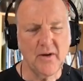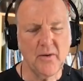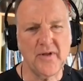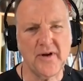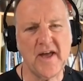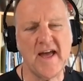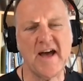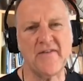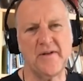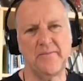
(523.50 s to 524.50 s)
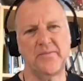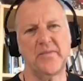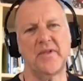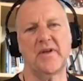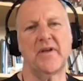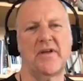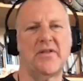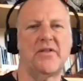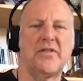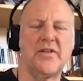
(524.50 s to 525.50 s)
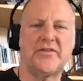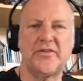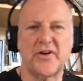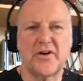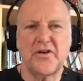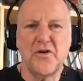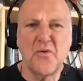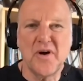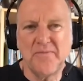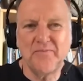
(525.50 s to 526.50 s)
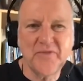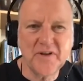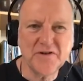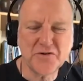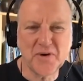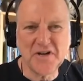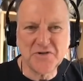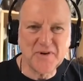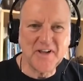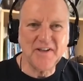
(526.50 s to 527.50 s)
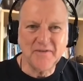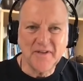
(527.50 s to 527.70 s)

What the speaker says: Well, there you have it. This is our Q1 2020